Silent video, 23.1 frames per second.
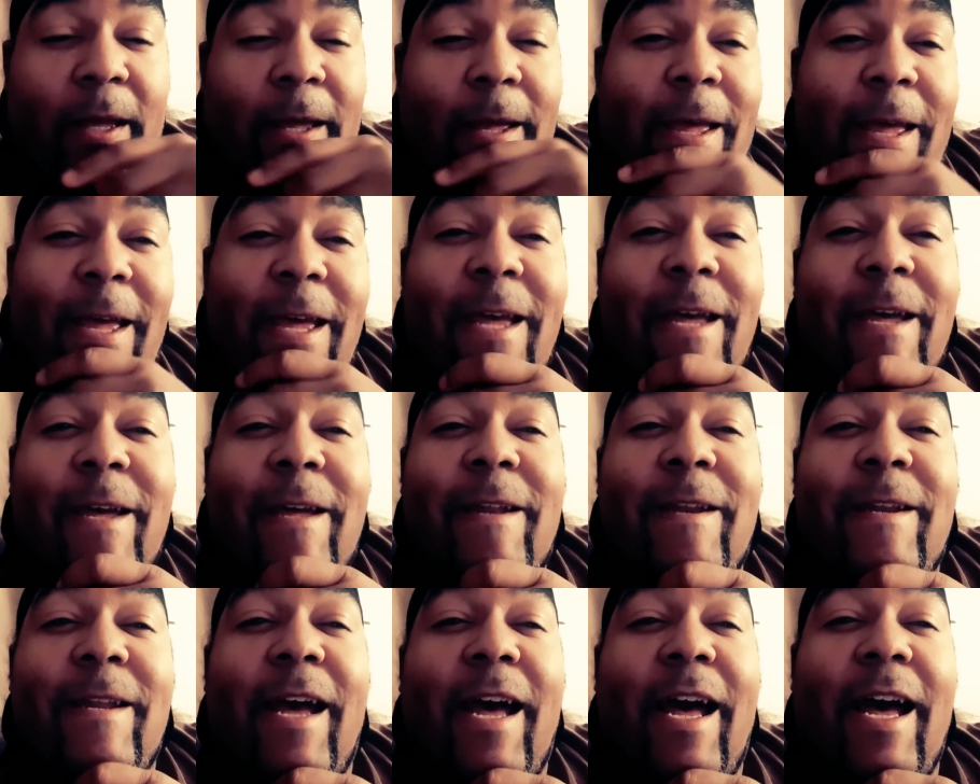
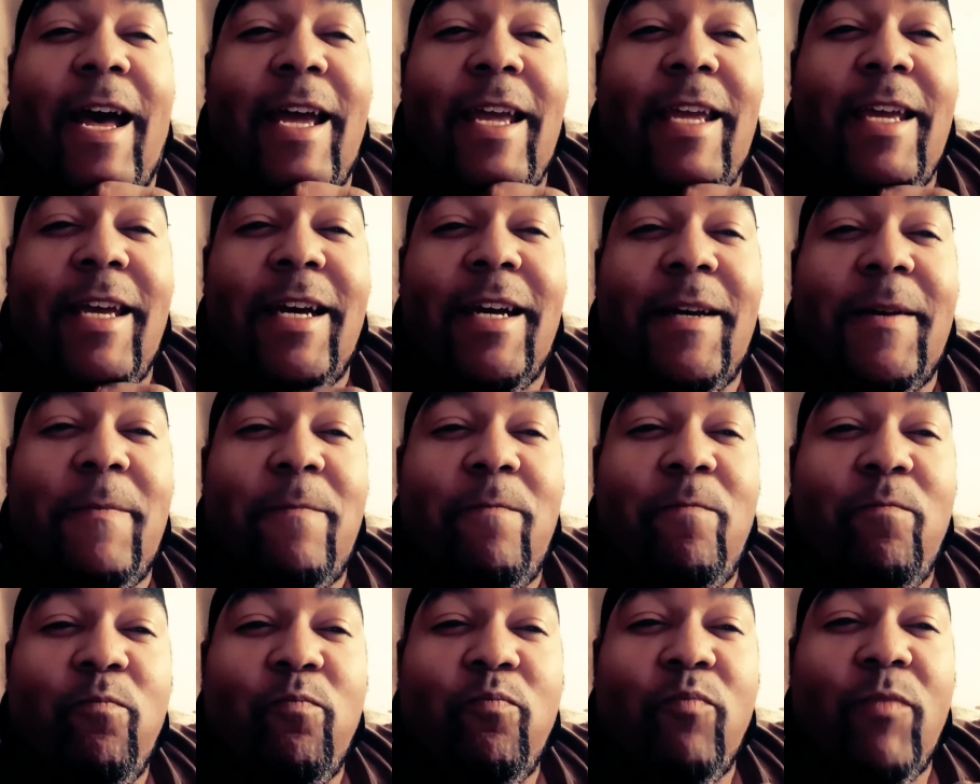and I
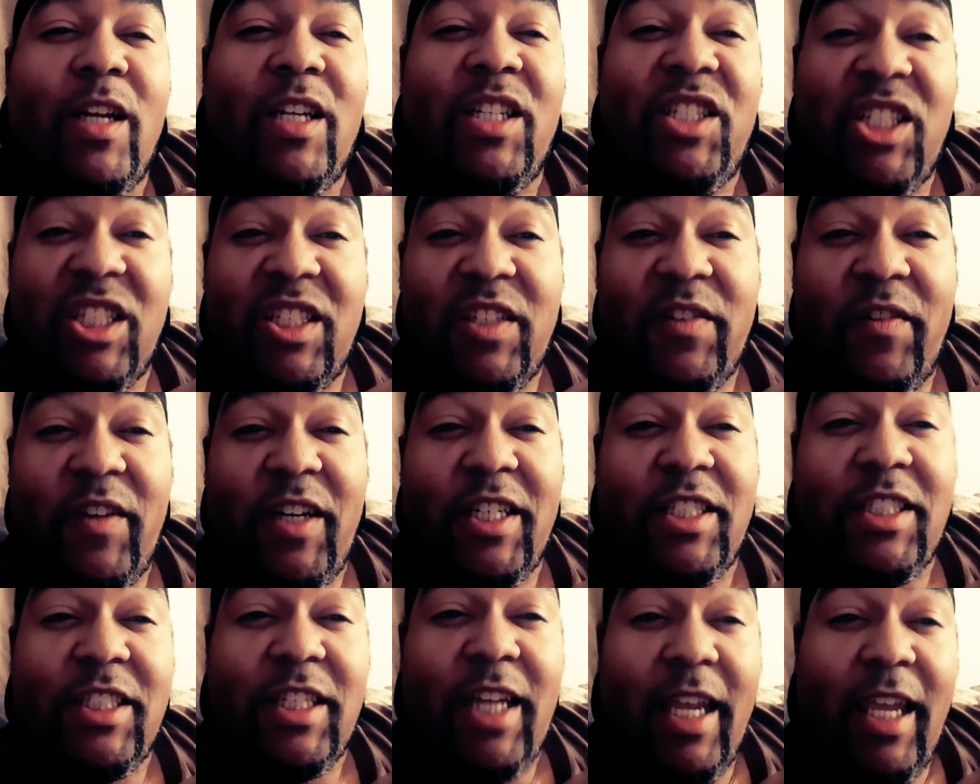just
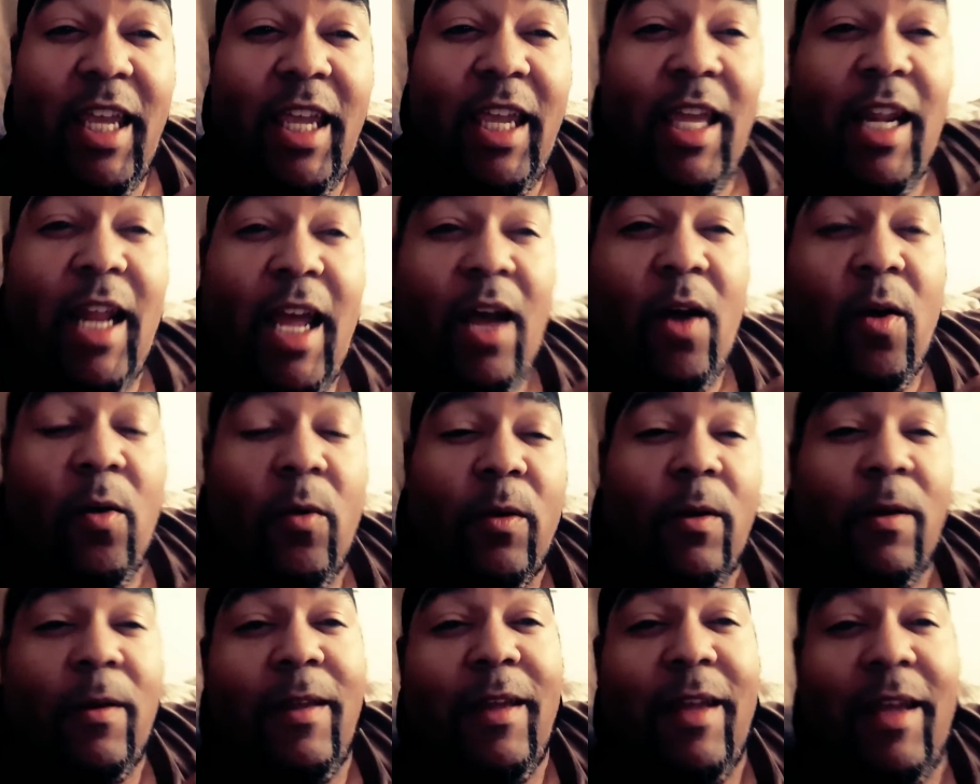finished checking it out,
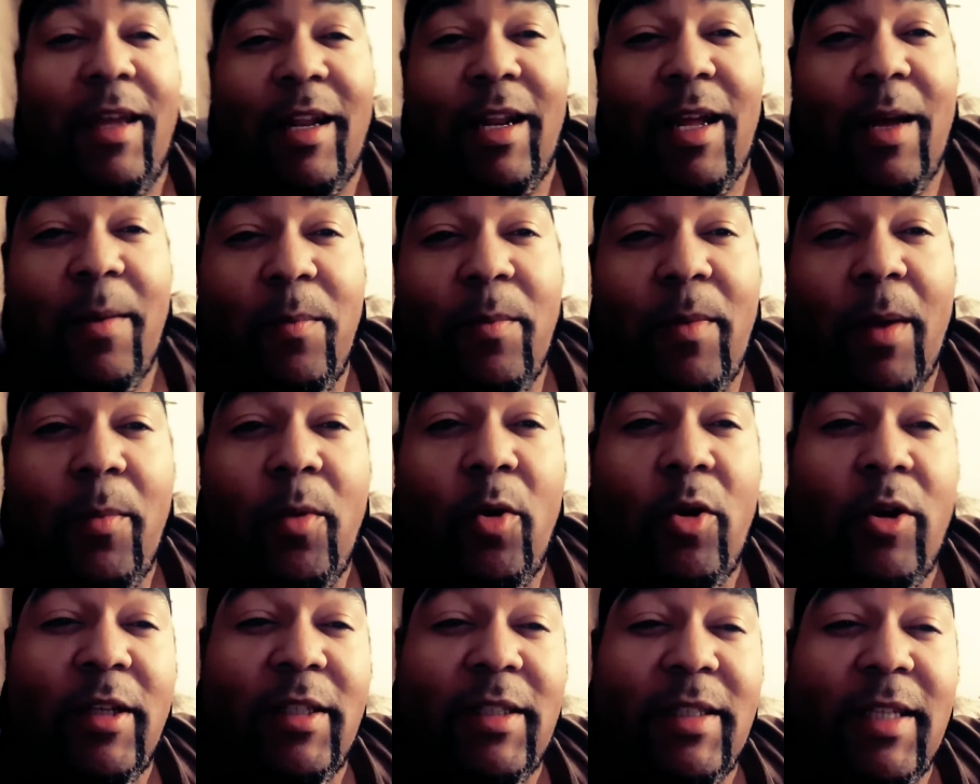and I'm
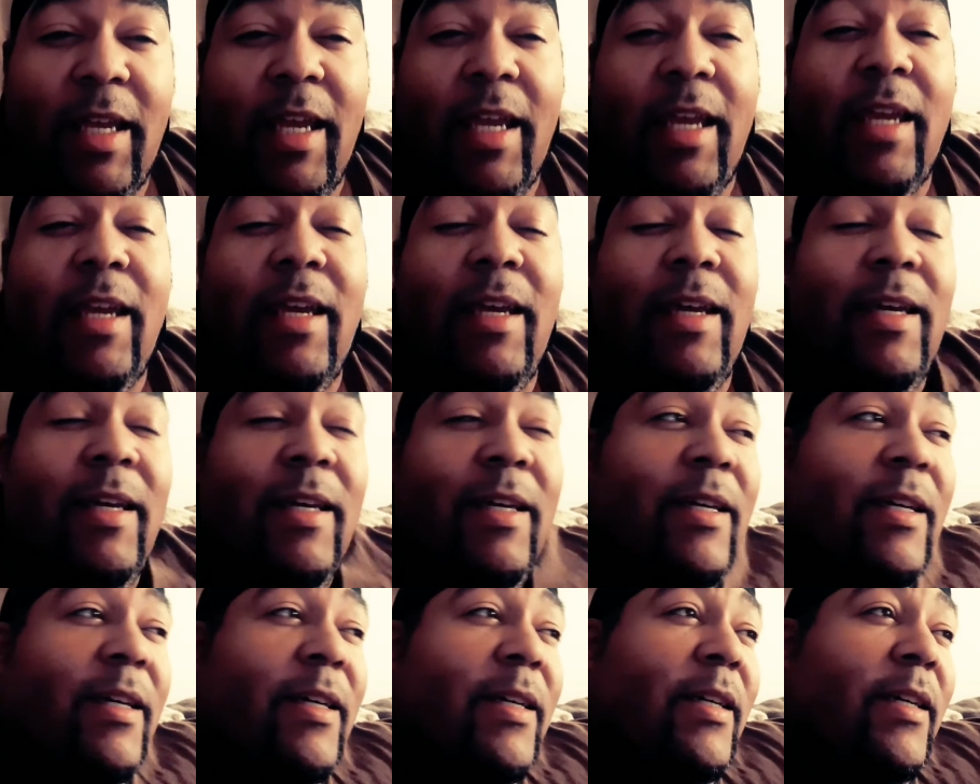going to say,
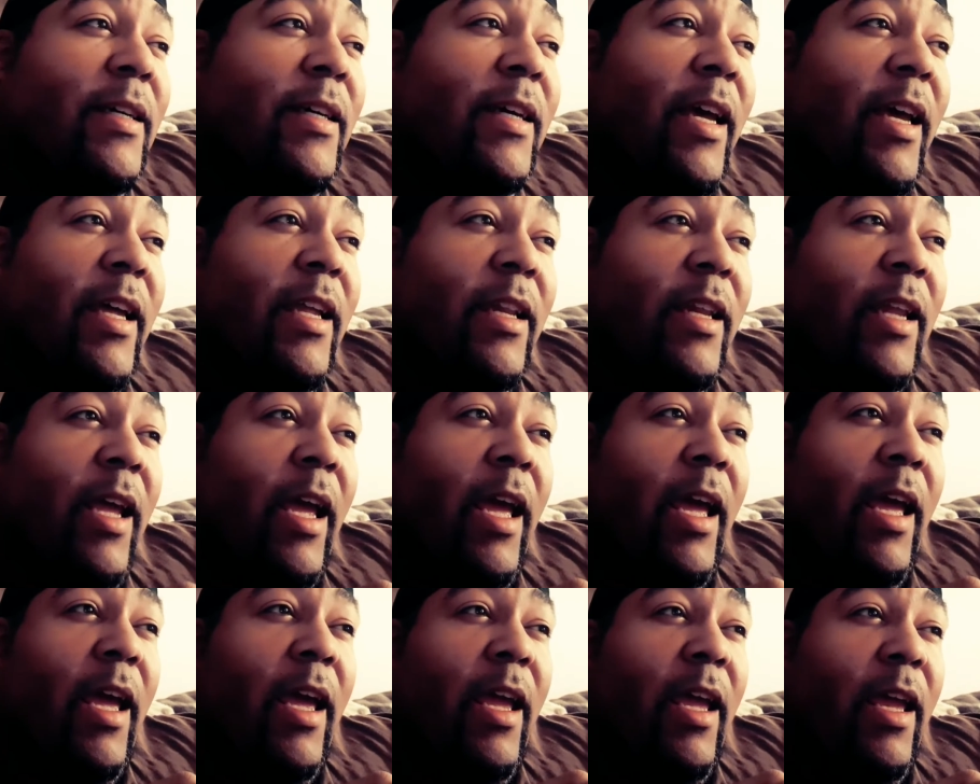in
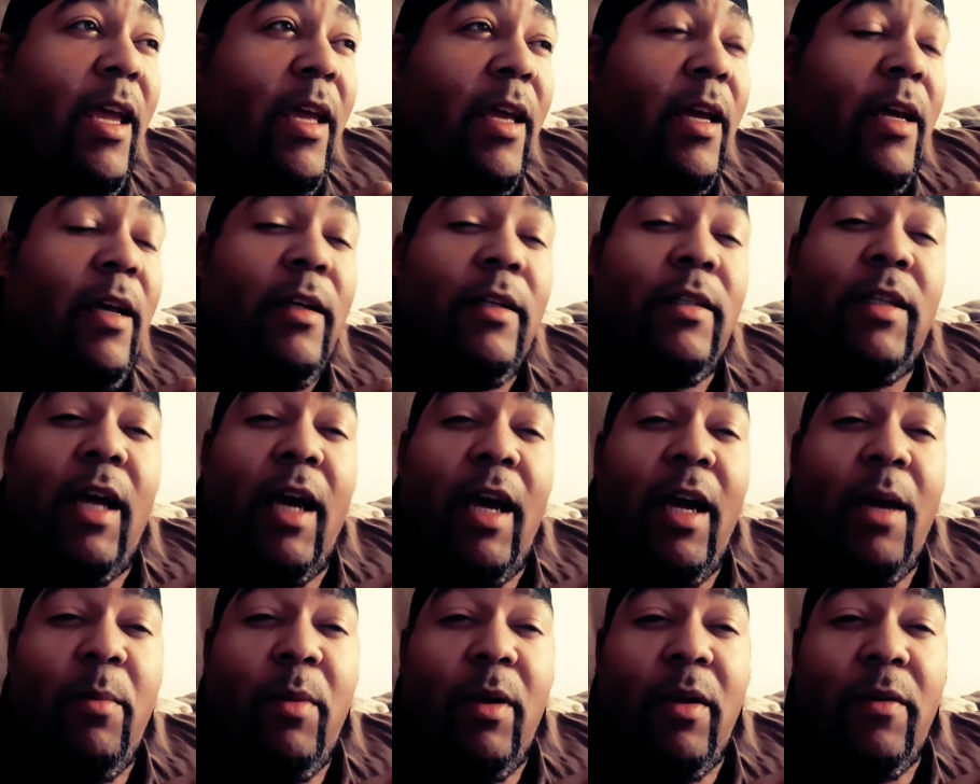a
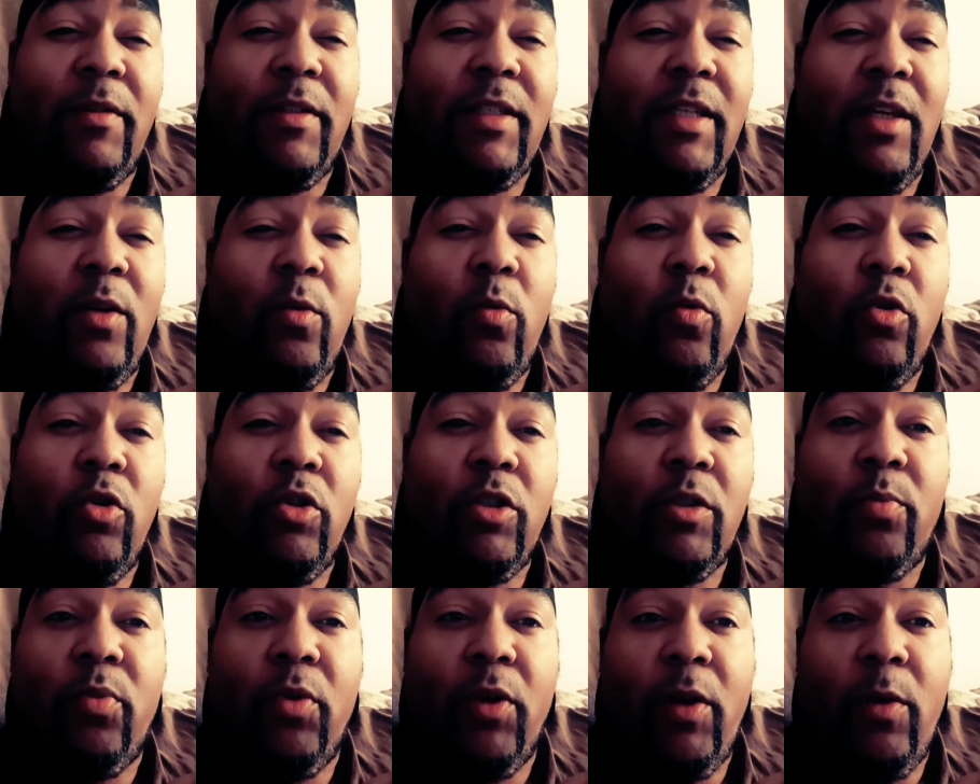time of
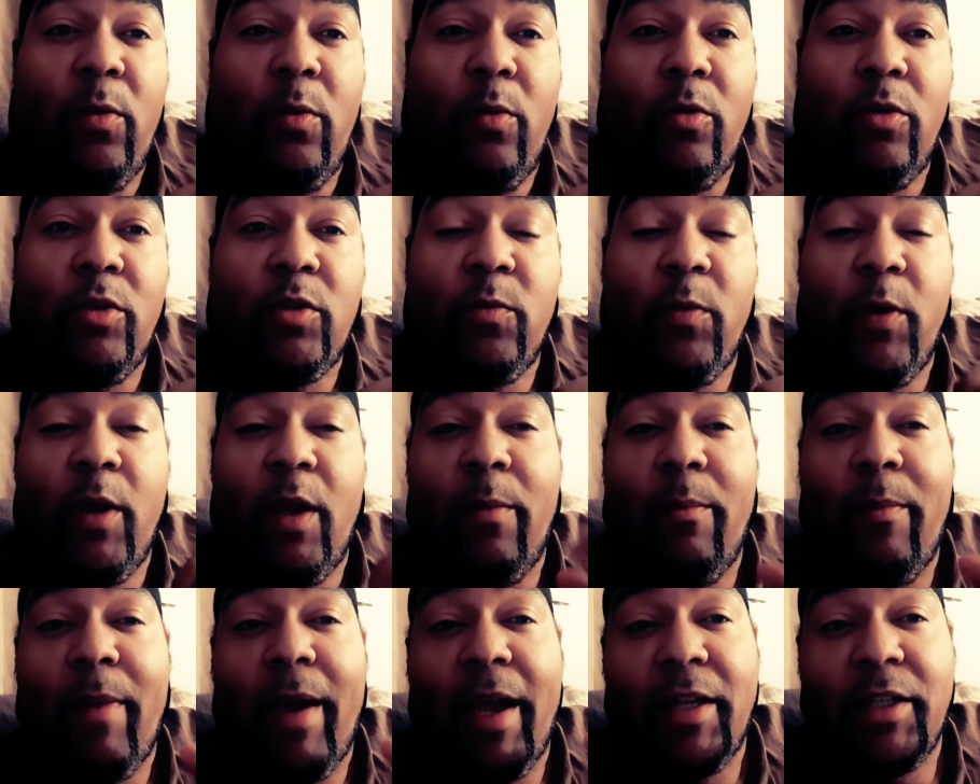sequels, prequels,
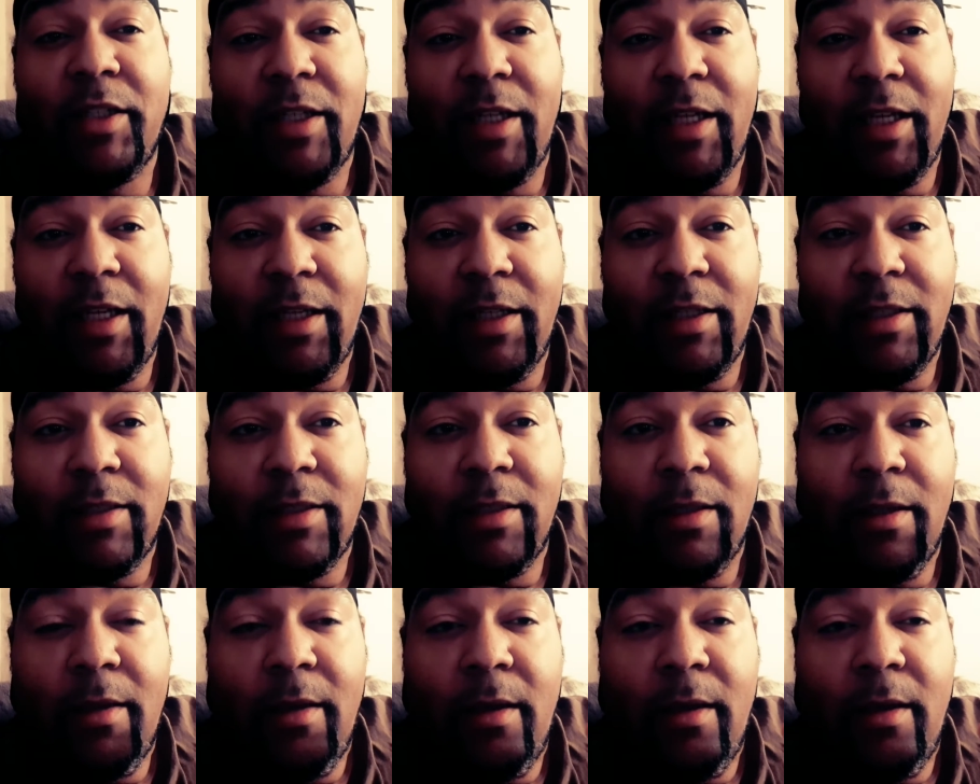reimaginings,